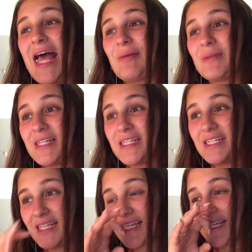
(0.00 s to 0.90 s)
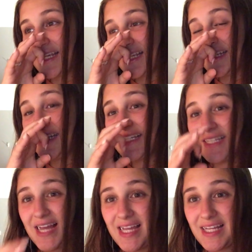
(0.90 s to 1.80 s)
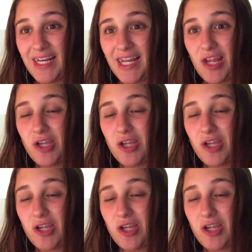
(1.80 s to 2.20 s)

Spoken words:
eminent design.